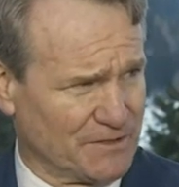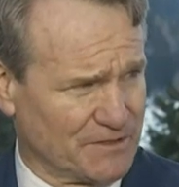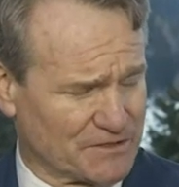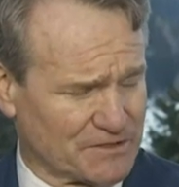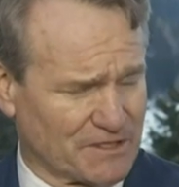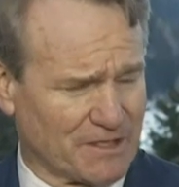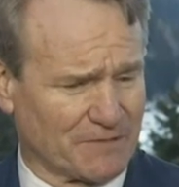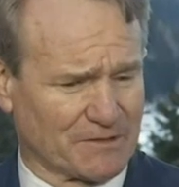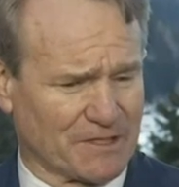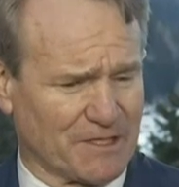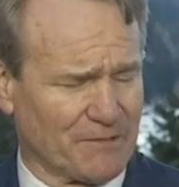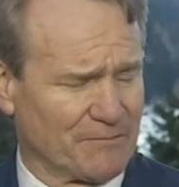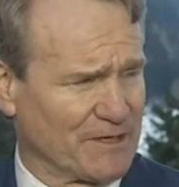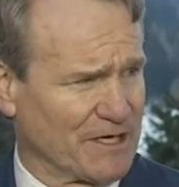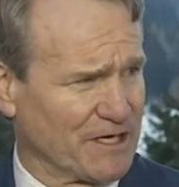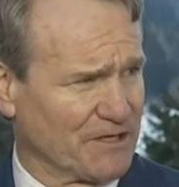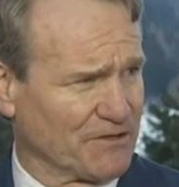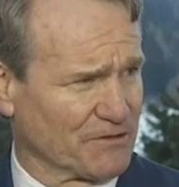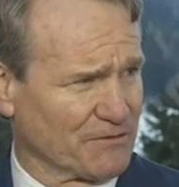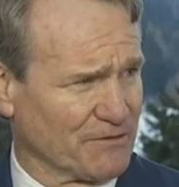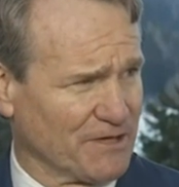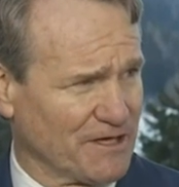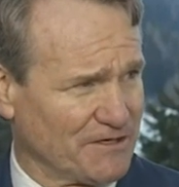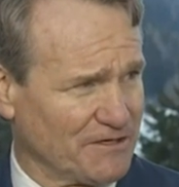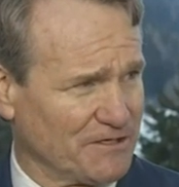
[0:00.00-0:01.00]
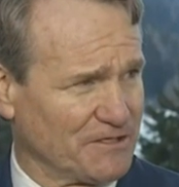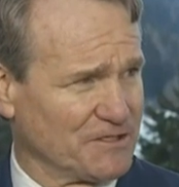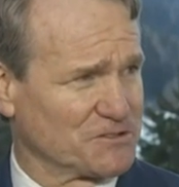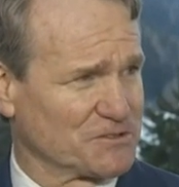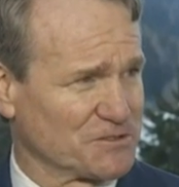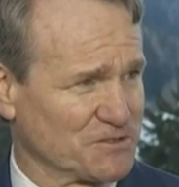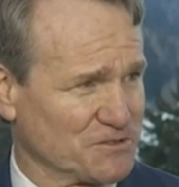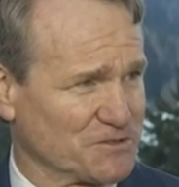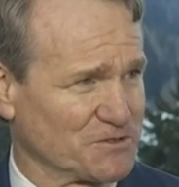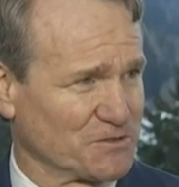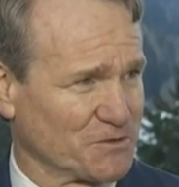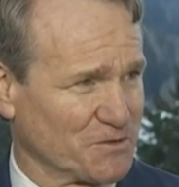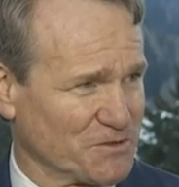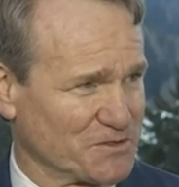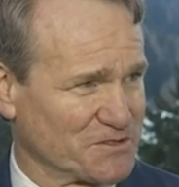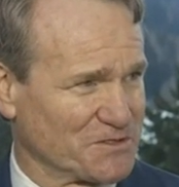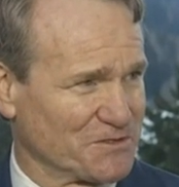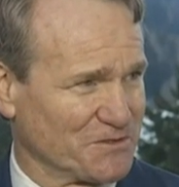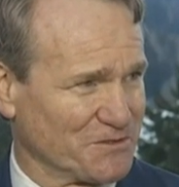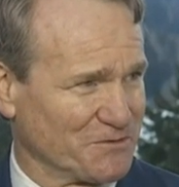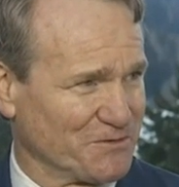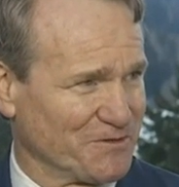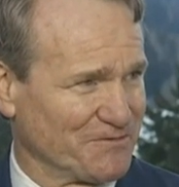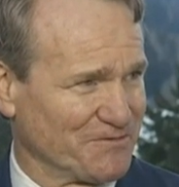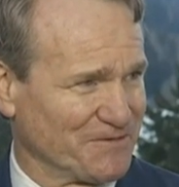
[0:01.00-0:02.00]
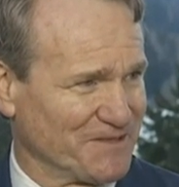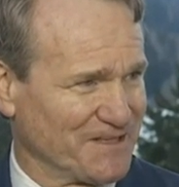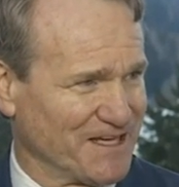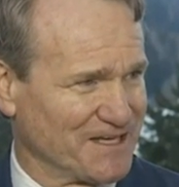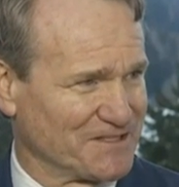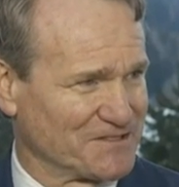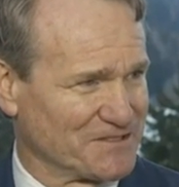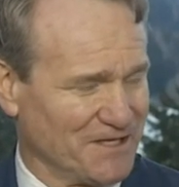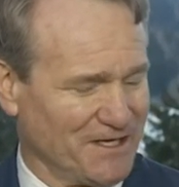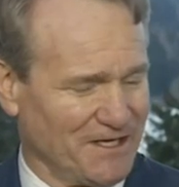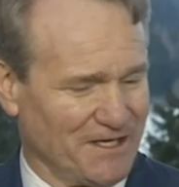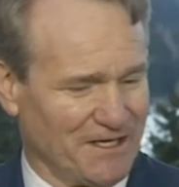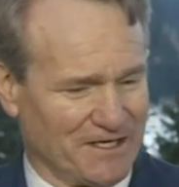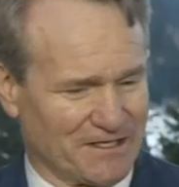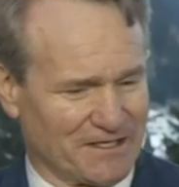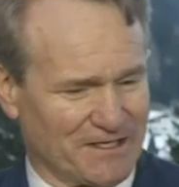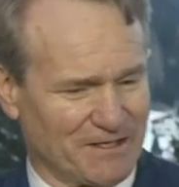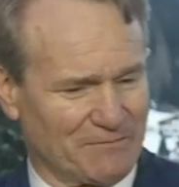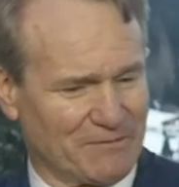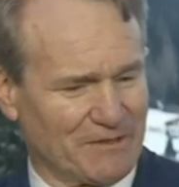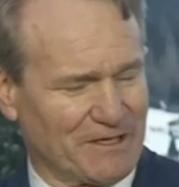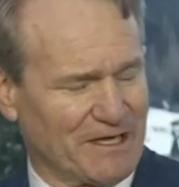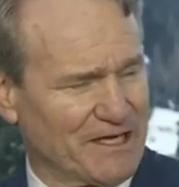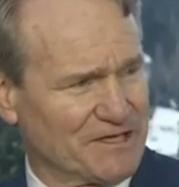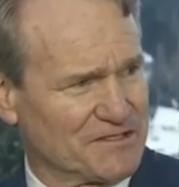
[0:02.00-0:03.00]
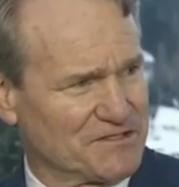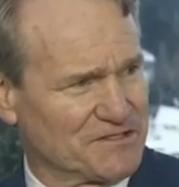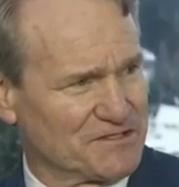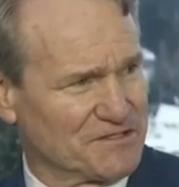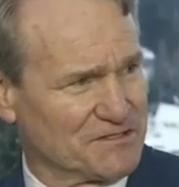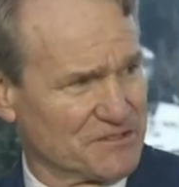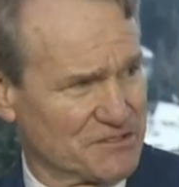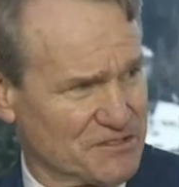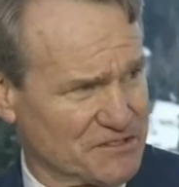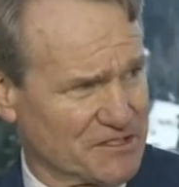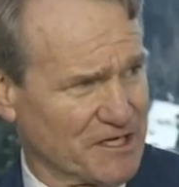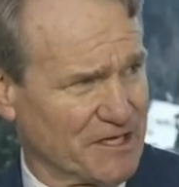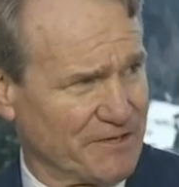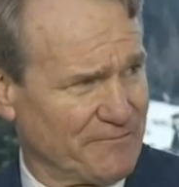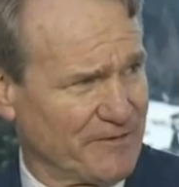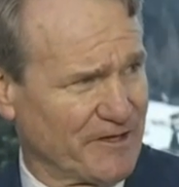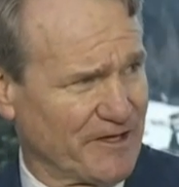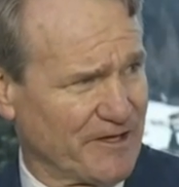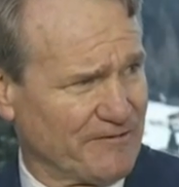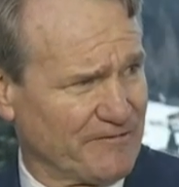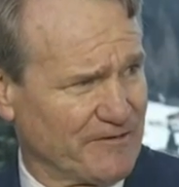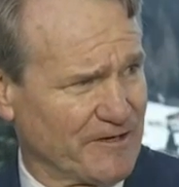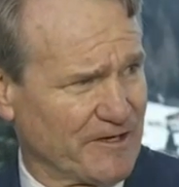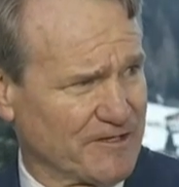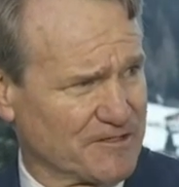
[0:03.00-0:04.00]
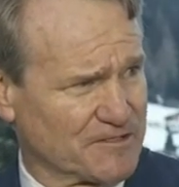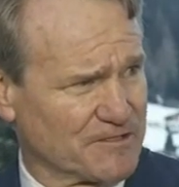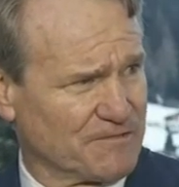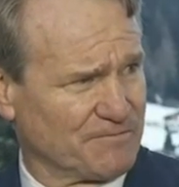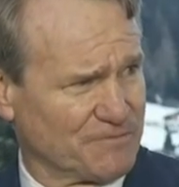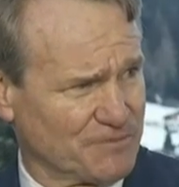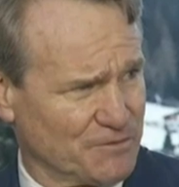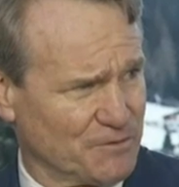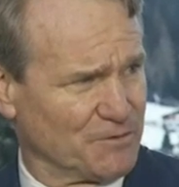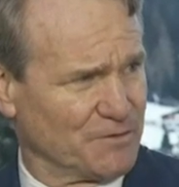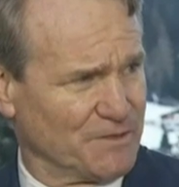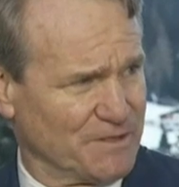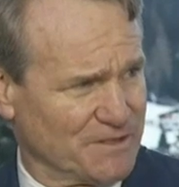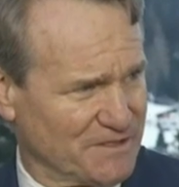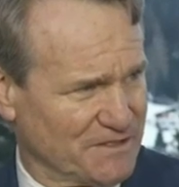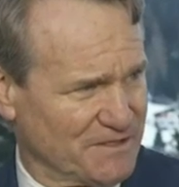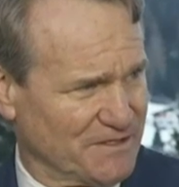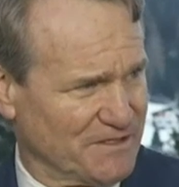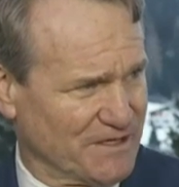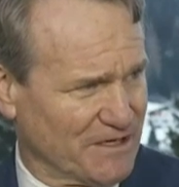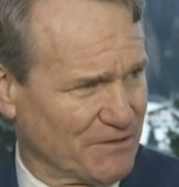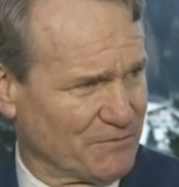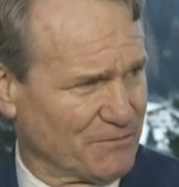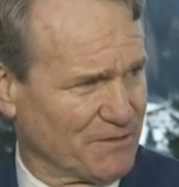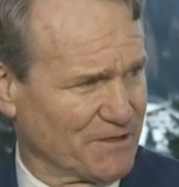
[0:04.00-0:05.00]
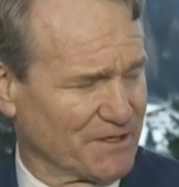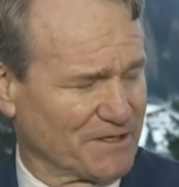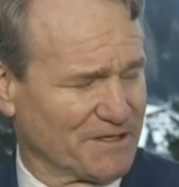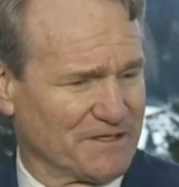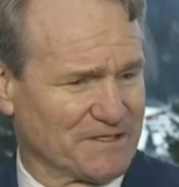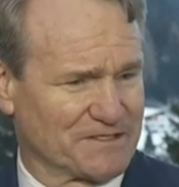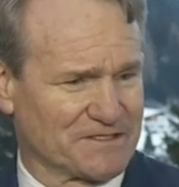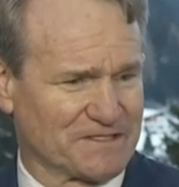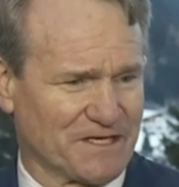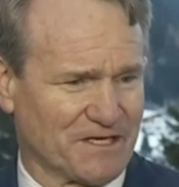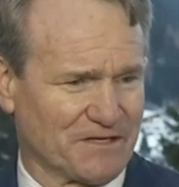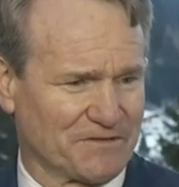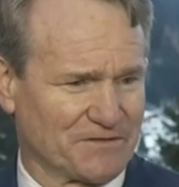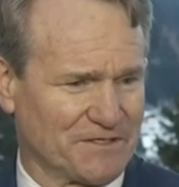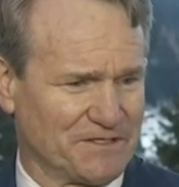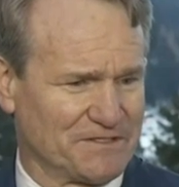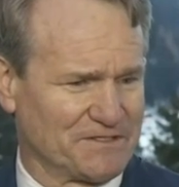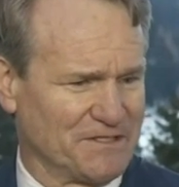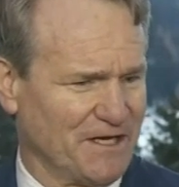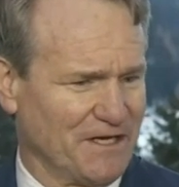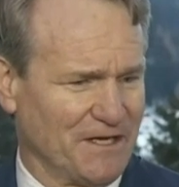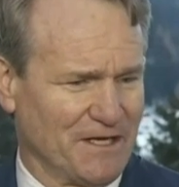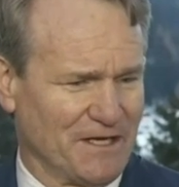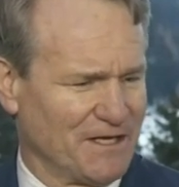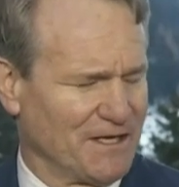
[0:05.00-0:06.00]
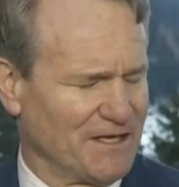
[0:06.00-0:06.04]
is coming out of the ground in eastern Georgia that we financed that adds sustainable aviation fuel into the network in the southeast.